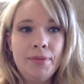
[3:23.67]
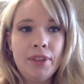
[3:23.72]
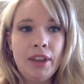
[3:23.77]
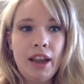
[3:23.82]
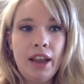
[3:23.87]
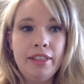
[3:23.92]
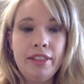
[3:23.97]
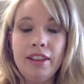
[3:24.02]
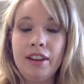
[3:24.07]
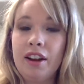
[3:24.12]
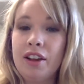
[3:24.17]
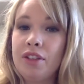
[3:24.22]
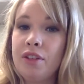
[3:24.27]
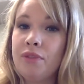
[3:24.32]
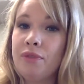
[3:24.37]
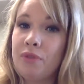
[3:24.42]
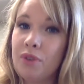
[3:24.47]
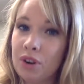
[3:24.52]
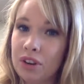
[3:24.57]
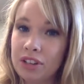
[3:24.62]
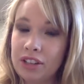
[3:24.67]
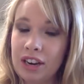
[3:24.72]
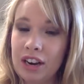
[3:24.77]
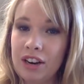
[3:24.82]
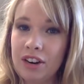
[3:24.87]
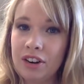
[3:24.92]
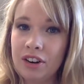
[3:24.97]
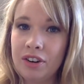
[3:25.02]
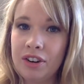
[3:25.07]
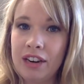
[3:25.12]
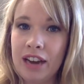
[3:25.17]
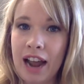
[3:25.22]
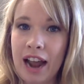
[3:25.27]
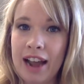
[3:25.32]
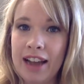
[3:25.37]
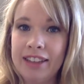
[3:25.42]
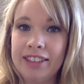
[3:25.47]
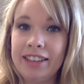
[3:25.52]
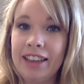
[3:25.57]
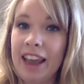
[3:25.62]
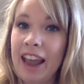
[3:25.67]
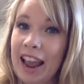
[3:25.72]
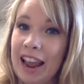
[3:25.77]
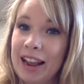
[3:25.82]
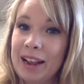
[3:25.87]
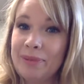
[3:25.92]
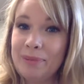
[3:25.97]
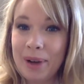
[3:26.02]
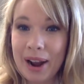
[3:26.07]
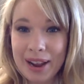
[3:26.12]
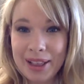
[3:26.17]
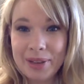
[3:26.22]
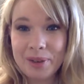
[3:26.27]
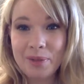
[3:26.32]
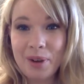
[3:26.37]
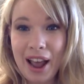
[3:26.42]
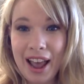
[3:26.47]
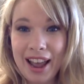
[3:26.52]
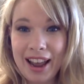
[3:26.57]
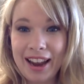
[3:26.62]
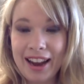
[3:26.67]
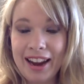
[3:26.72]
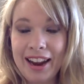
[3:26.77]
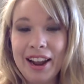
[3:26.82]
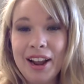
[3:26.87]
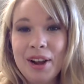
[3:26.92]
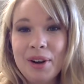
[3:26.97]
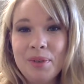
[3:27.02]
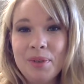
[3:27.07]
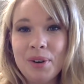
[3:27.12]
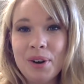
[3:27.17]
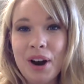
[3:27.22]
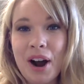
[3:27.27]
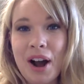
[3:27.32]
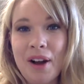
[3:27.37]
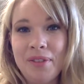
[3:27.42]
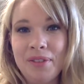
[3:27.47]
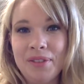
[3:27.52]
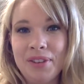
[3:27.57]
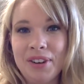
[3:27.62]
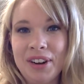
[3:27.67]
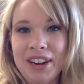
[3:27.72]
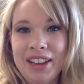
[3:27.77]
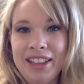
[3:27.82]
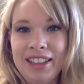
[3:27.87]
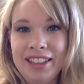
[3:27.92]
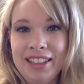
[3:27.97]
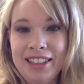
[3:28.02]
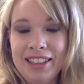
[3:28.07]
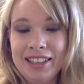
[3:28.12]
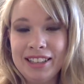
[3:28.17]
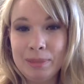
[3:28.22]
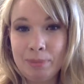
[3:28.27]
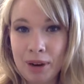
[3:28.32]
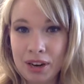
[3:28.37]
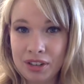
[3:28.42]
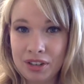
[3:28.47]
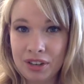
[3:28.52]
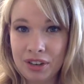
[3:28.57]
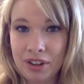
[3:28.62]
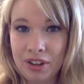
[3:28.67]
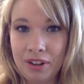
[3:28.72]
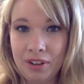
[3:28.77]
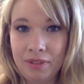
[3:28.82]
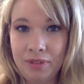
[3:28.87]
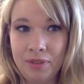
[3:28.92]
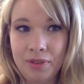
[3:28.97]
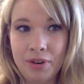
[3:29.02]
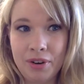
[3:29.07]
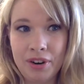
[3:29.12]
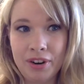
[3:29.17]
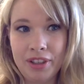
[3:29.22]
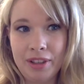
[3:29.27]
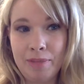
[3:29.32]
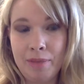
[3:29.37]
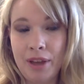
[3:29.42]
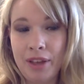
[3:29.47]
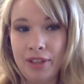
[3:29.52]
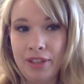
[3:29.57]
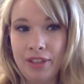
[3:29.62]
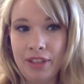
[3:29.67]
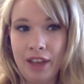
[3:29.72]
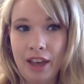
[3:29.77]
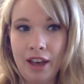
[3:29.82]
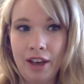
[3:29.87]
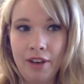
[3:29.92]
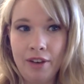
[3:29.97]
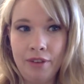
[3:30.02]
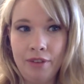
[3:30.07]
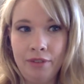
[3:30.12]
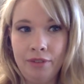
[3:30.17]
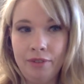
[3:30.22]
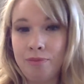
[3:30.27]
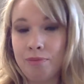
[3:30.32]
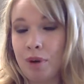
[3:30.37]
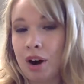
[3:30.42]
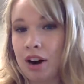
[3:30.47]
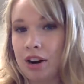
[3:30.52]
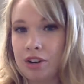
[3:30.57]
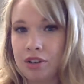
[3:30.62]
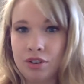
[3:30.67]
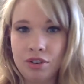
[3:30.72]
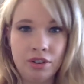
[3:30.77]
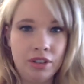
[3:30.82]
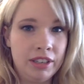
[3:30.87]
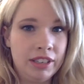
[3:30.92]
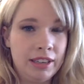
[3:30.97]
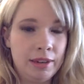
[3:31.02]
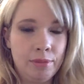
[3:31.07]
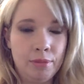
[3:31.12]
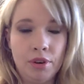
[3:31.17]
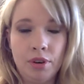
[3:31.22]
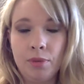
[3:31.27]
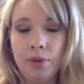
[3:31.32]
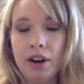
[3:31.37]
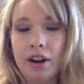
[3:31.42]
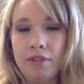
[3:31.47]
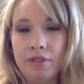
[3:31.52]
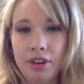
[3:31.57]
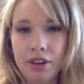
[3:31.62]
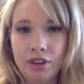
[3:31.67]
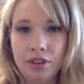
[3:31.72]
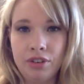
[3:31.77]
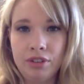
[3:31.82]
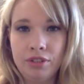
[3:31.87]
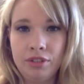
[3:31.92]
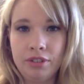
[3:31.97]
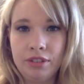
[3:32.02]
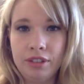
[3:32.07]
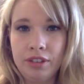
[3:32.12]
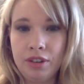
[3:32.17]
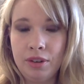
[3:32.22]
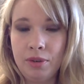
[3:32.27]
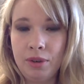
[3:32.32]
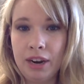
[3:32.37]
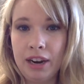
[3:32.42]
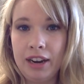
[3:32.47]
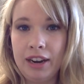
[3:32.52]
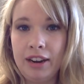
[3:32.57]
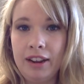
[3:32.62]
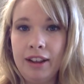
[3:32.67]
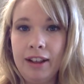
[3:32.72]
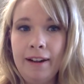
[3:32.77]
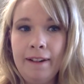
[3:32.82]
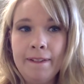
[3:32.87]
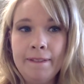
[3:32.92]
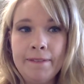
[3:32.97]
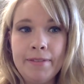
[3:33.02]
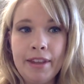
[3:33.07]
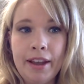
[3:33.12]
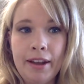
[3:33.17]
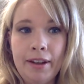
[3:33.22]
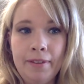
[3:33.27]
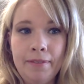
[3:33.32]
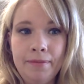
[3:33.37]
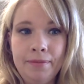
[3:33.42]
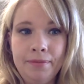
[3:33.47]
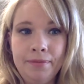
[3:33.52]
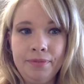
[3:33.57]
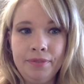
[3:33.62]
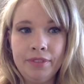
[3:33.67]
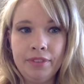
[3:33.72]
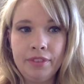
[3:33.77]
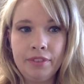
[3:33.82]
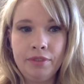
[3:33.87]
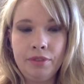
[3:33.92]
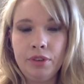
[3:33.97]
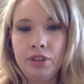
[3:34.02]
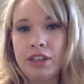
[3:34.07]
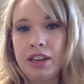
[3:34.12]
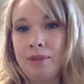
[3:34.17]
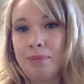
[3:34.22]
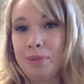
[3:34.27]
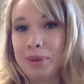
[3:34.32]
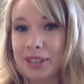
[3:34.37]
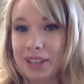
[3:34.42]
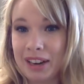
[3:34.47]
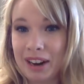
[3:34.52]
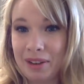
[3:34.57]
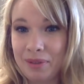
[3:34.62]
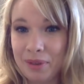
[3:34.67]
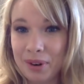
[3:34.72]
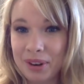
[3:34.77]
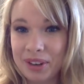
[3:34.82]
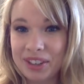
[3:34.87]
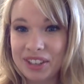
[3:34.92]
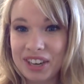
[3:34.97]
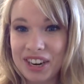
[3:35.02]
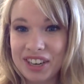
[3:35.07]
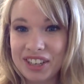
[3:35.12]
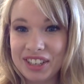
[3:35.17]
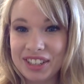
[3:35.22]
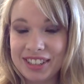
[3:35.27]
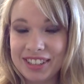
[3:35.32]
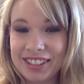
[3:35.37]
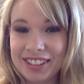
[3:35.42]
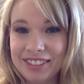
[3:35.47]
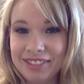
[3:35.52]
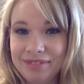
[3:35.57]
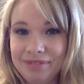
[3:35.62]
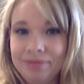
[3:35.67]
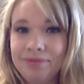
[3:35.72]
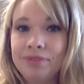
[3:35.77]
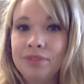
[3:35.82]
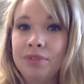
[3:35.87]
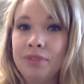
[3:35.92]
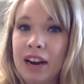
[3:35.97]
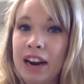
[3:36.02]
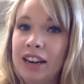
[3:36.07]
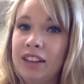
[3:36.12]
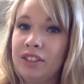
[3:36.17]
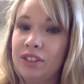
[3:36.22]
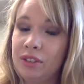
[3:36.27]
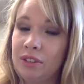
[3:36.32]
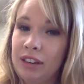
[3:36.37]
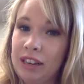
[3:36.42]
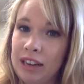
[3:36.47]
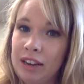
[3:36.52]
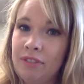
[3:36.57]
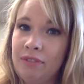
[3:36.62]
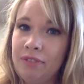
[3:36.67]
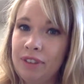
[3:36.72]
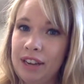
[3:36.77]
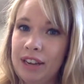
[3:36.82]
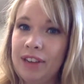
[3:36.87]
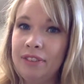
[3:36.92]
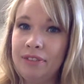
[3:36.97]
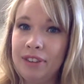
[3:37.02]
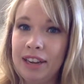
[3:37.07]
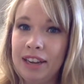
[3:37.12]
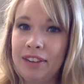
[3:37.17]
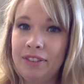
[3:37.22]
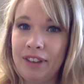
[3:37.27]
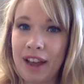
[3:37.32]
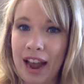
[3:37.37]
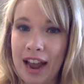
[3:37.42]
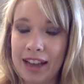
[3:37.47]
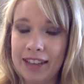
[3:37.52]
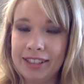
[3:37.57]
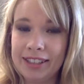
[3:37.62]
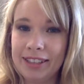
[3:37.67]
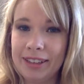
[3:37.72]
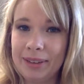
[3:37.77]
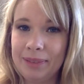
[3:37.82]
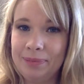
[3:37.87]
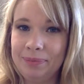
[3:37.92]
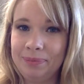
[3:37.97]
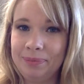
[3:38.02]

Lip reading: And then on the 4th day, you're going to ask, hey, by the way, we're offering this special for the month of March or December, or whatever you're doing, for 10% off oil changes, right? So give, give, give, ask.